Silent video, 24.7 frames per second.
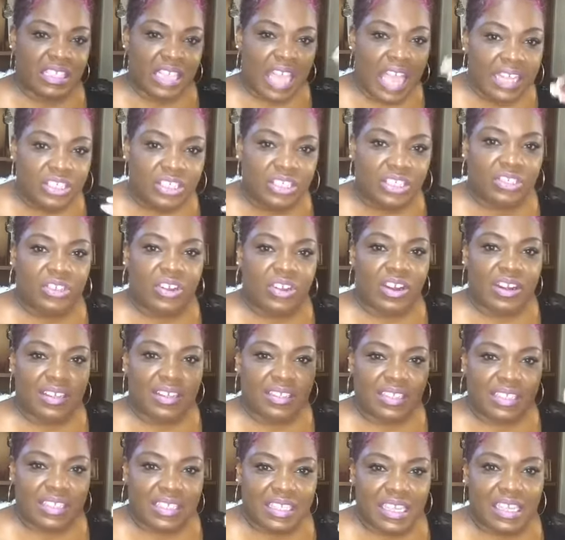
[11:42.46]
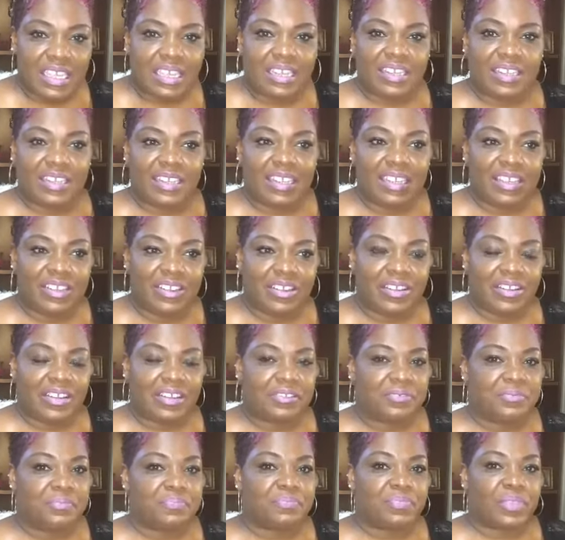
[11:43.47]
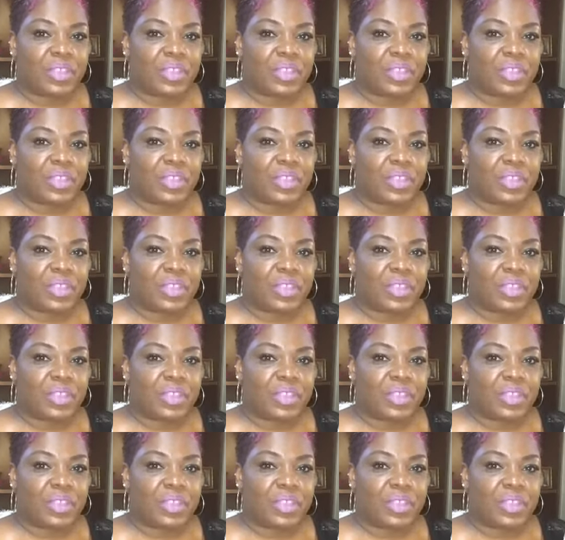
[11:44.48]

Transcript: I just started seeing and hearing,